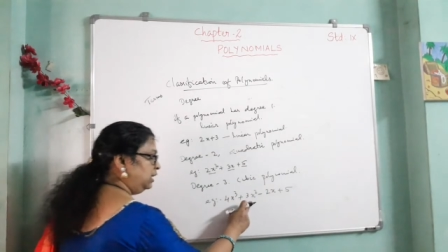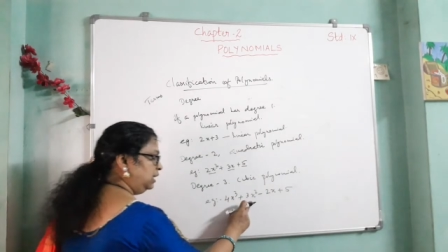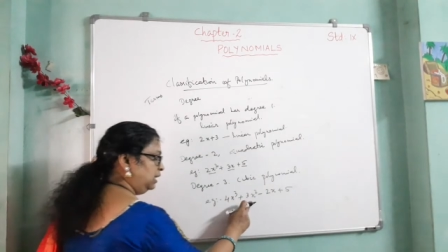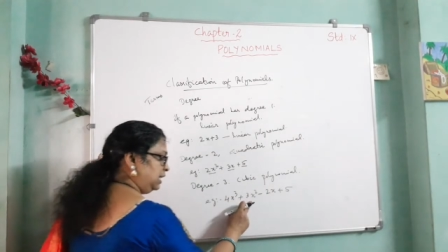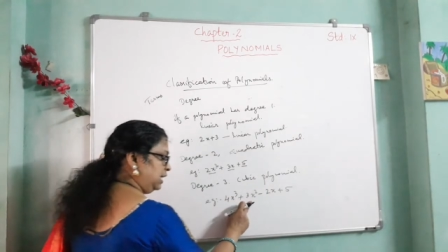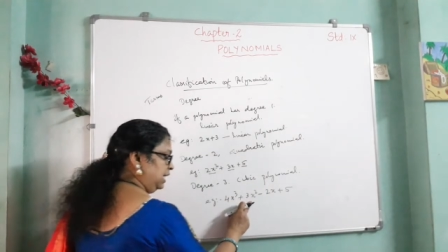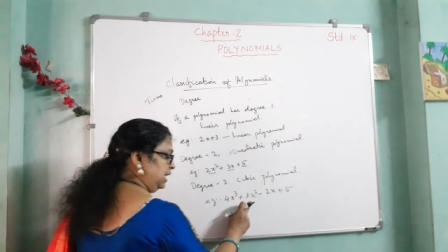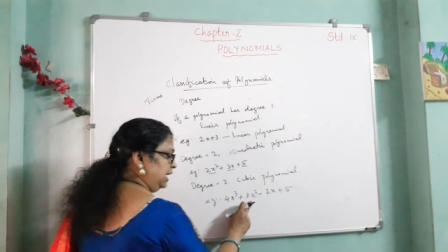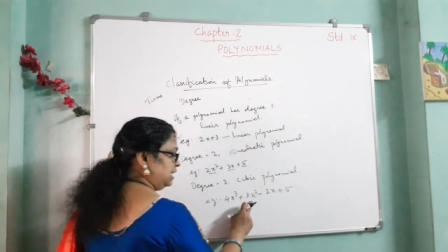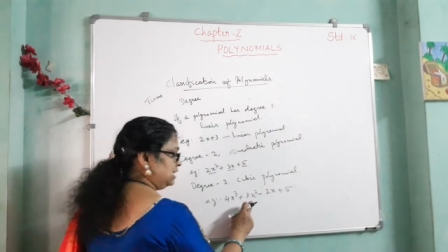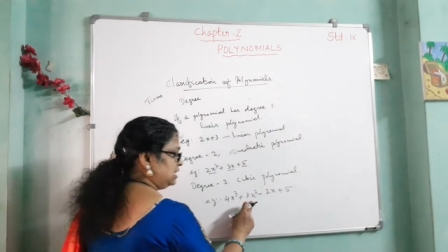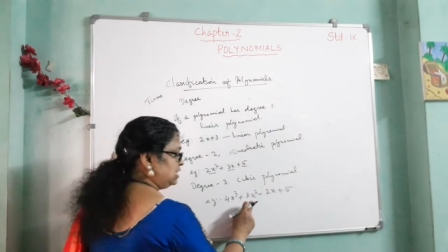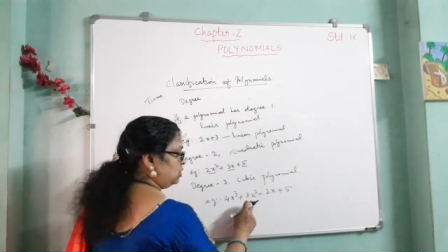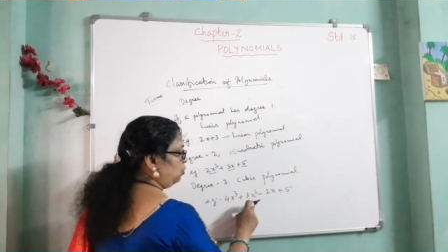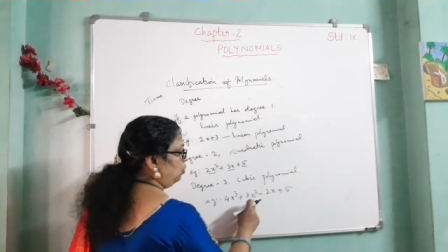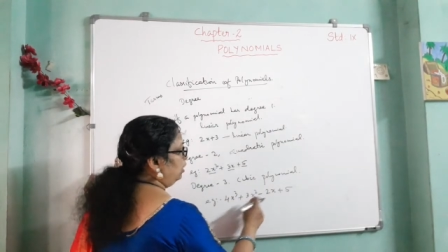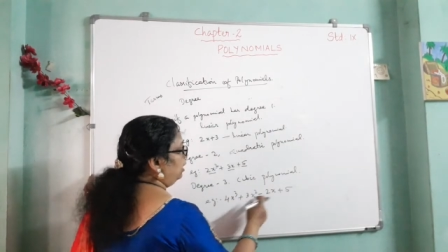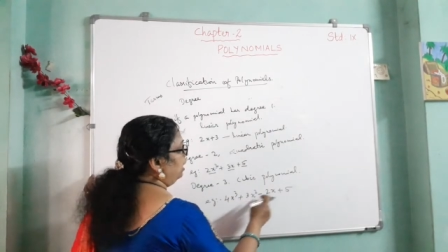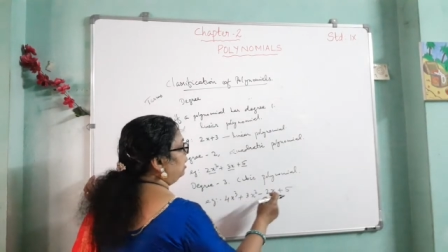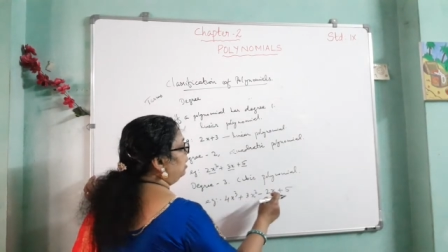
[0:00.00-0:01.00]
3s
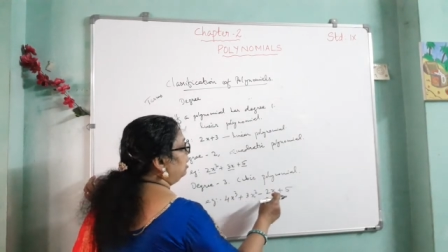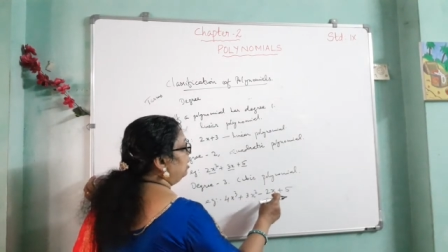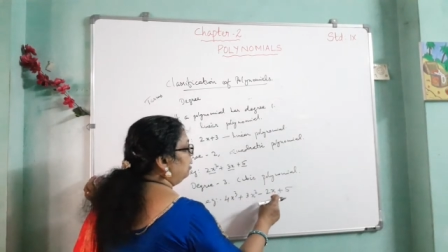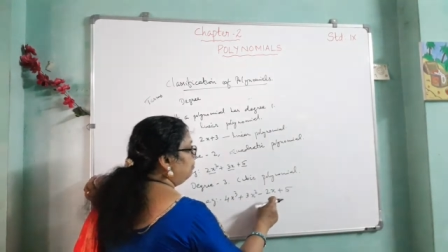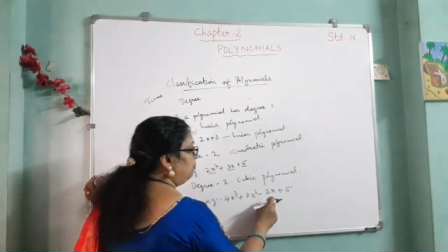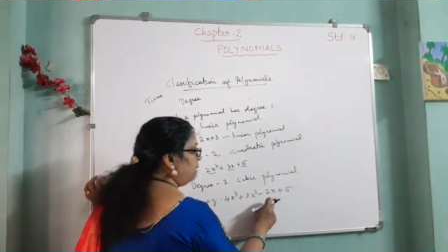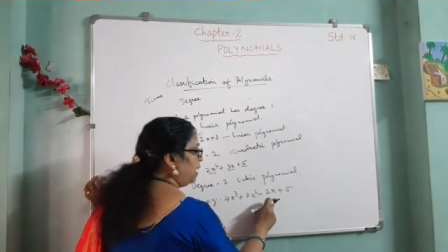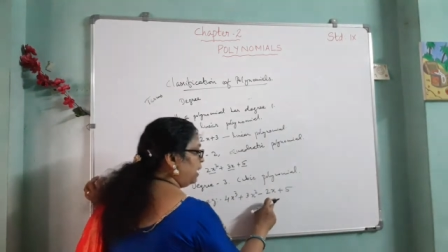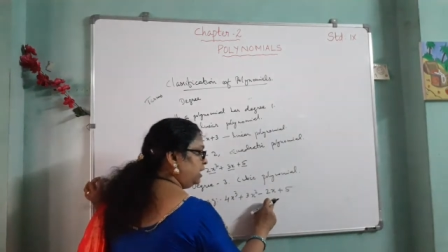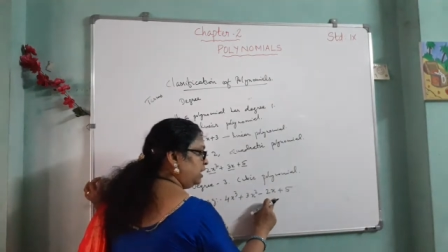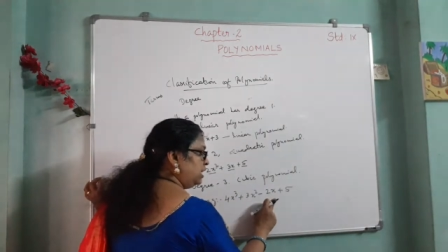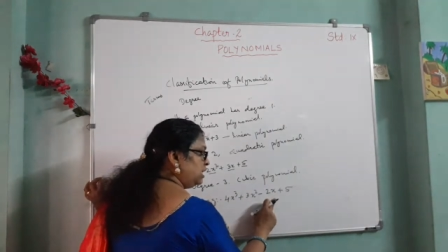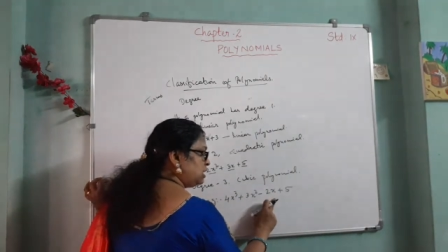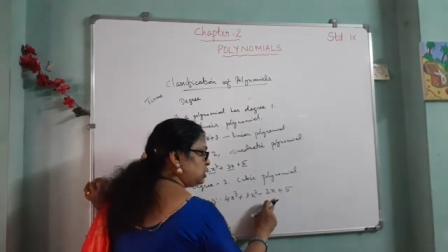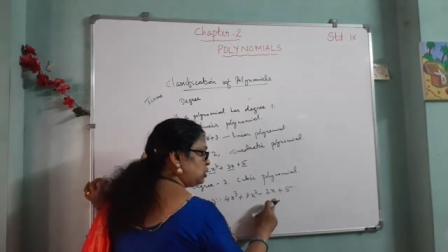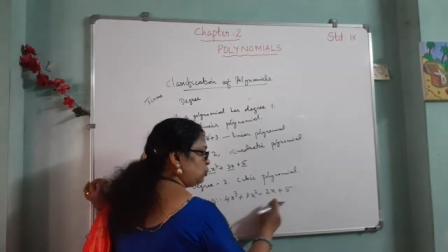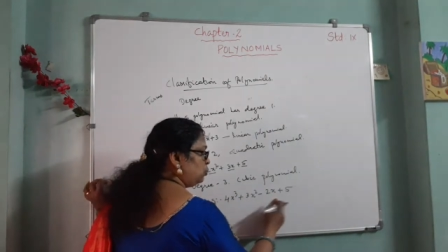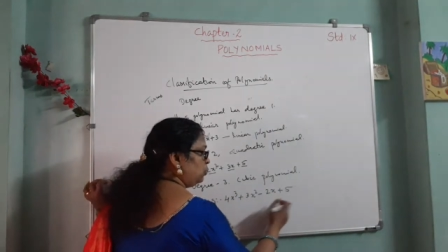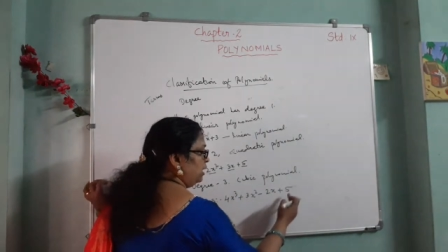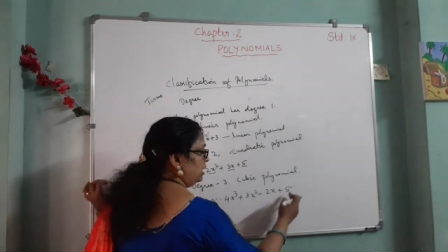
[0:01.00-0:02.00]
square, minus
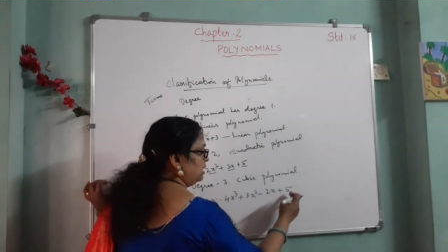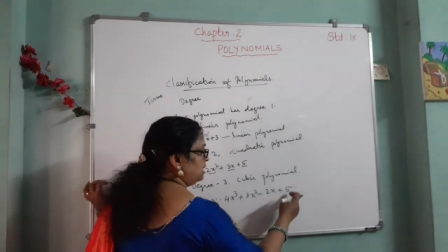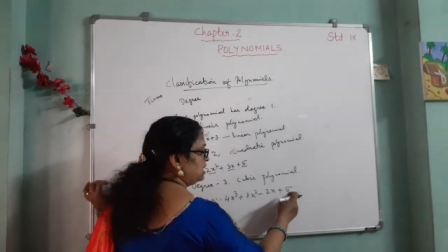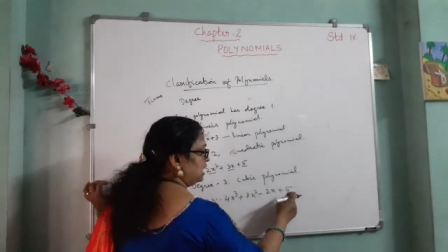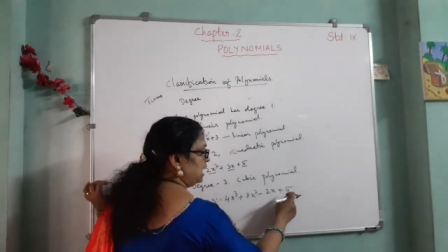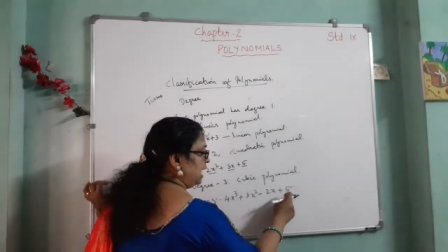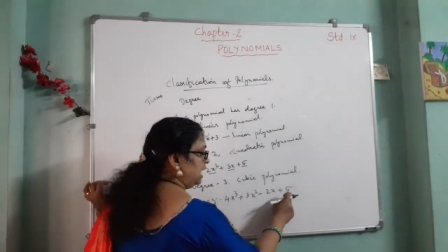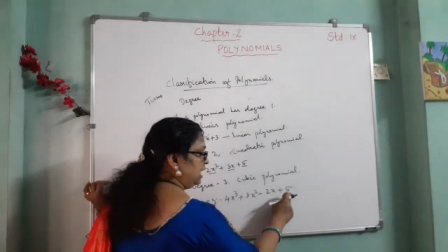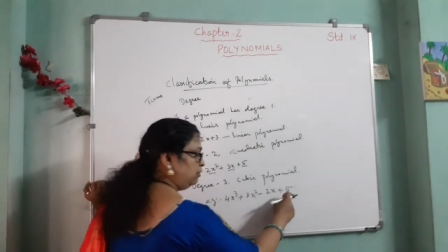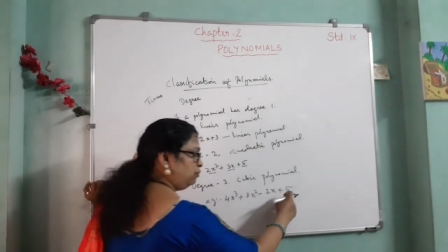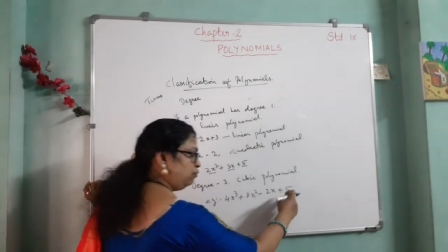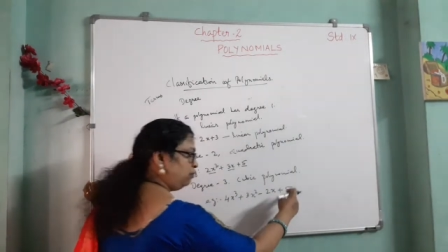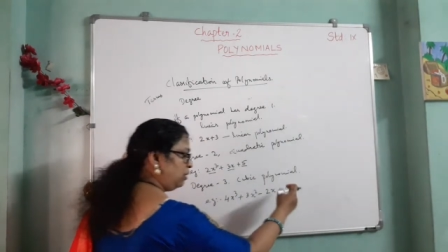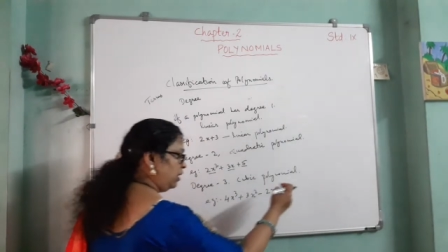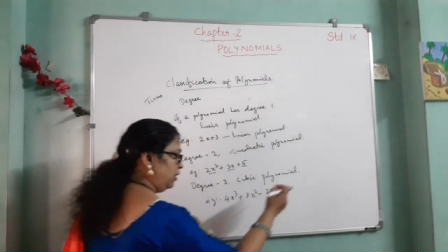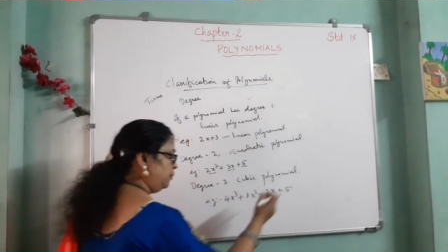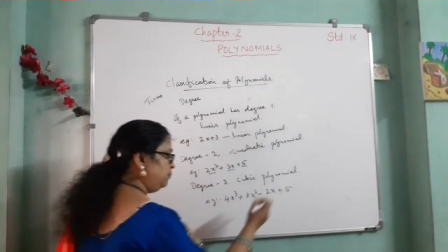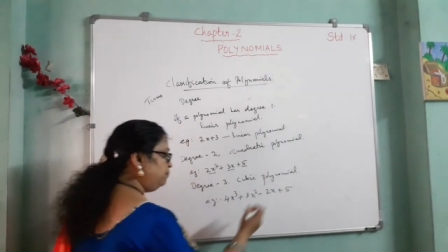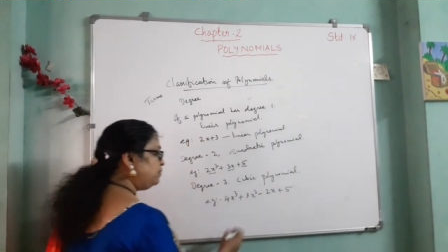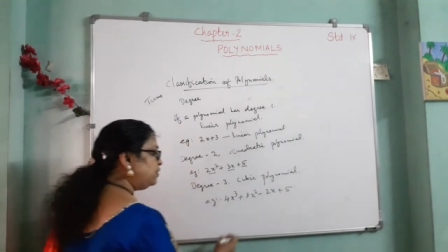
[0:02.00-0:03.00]
2x and
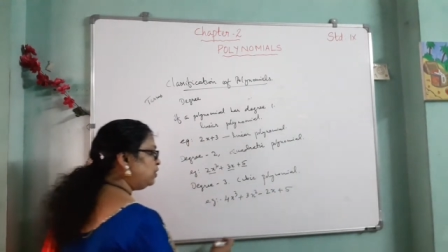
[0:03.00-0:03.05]
5.